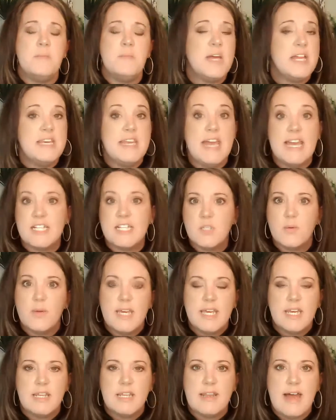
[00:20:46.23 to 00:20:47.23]
next week
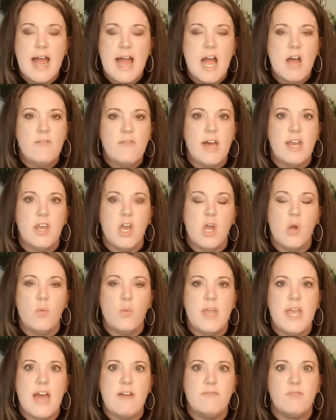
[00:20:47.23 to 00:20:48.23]
in a live, I know
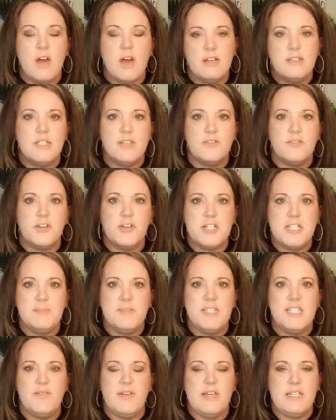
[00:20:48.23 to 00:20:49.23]
we have lots of
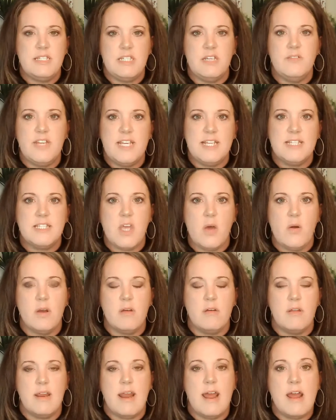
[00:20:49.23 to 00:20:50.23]
Christmas festivities going
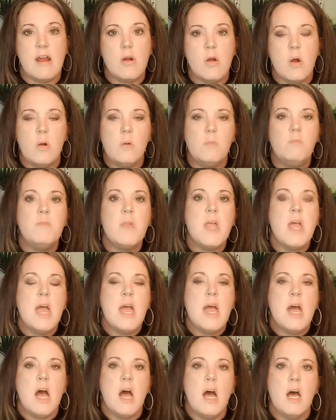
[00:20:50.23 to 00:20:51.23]
on at our home
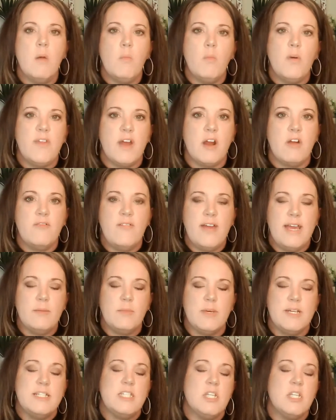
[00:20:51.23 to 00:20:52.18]
with our family.